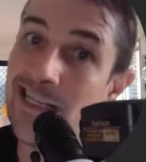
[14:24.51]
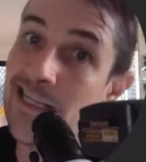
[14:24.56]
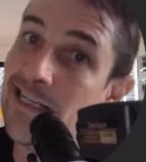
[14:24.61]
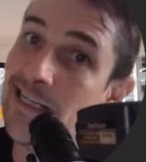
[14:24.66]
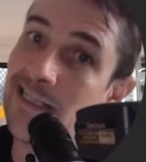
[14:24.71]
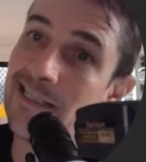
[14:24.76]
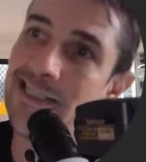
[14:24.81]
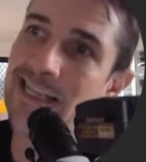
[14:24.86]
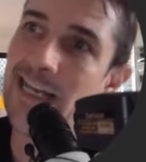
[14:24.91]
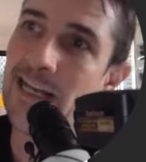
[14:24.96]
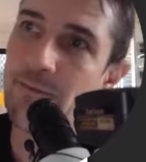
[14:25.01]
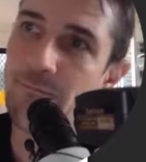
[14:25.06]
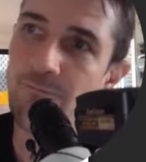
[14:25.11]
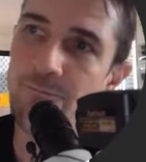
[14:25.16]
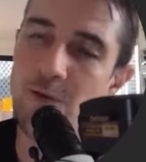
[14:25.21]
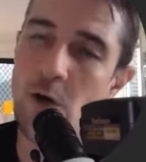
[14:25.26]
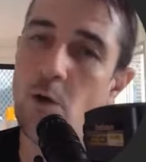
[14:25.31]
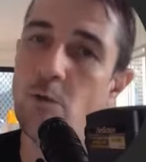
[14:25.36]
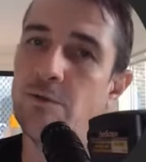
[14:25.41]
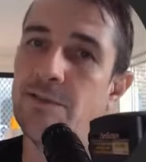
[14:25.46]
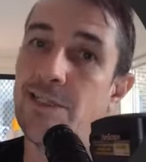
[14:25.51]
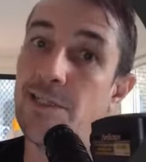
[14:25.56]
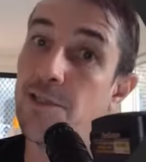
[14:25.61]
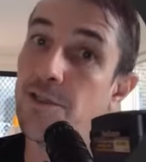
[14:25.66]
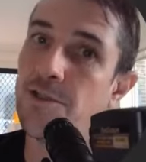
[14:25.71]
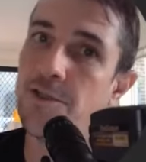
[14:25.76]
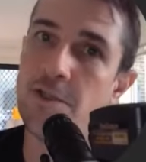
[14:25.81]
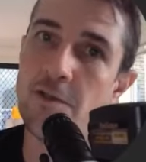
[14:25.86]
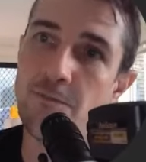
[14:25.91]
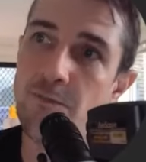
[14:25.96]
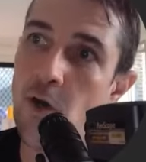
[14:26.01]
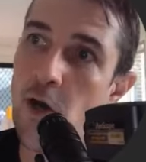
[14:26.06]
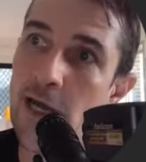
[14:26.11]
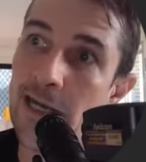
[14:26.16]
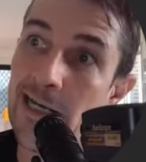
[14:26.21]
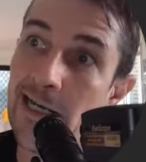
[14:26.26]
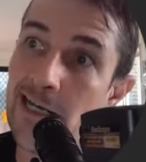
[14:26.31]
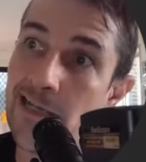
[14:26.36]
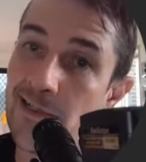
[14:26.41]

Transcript: It's a voltage divider,